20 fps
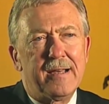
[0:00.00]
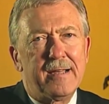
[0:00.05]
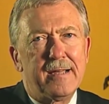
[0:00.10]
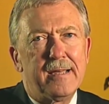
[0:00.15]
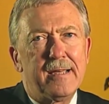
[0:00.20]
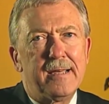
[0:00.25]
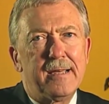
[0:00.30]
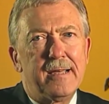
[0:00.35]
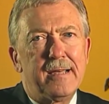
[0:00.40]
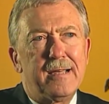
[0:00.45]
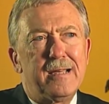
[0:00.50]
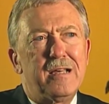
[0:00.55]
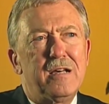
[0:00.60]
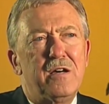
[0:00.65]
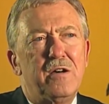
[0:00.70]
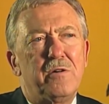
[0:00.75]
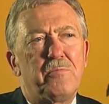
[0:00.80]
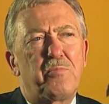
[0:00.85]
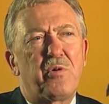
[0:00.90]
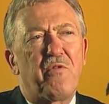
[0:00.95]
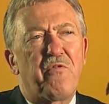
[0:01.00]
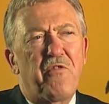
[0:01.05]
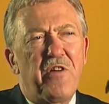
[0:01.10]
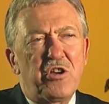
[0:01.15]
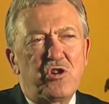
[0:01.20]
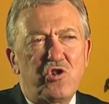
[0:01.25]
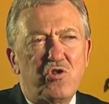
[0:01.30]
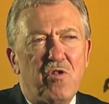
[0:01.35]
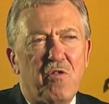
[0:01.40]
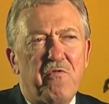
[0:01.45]
Uh, uh,
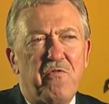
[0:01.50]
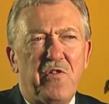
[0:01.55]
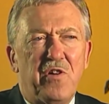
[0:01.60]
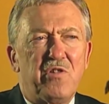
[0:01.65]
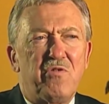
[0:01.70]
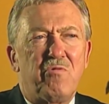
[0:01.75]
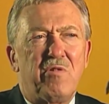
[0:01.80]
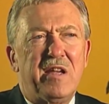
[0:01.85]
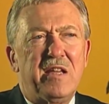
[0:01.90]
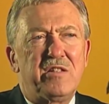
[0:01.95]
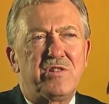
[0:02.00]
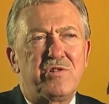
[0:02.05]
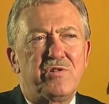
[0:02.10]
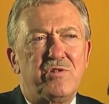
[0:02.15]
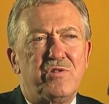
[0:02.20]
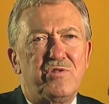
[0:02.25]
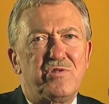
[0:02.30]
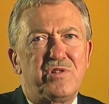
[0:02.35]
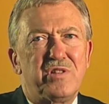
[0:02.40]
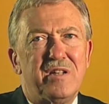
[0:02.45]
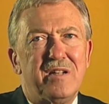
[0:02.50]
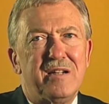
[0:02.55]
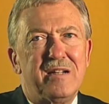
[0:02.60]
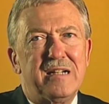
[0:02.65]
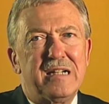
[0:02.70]
professional fundraisers,